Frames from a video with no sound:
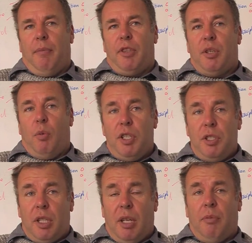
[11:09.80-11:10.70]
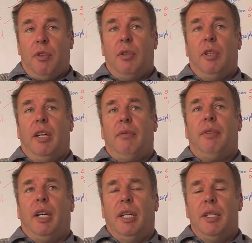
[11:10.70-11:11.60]
So once you come through that
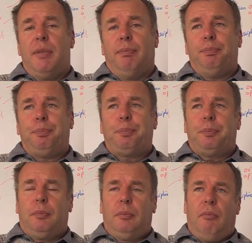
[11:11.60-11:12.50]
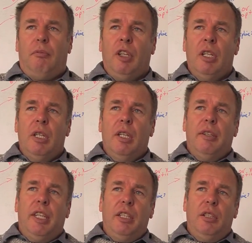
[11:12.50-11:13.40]
phase,
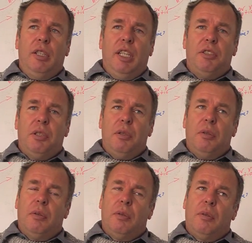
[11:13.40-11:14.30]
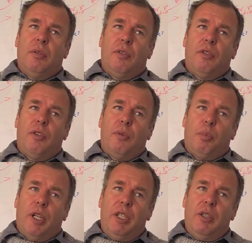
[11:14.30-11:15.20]
then you need to
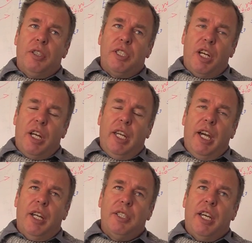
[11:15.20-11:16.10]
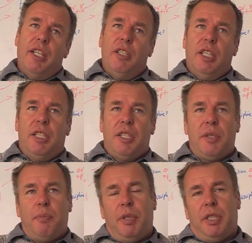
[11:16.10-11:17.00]
bring your design out and you need to
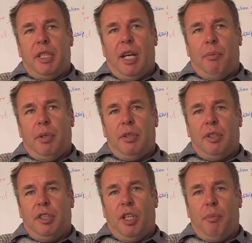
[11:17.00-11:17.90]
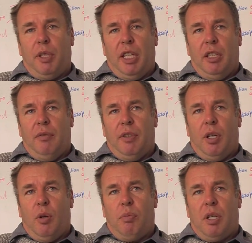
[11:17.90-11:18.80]
split it up the top again of the
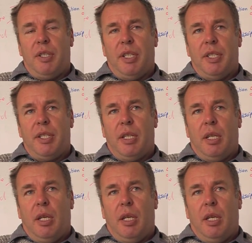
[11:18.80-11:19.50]
whole process.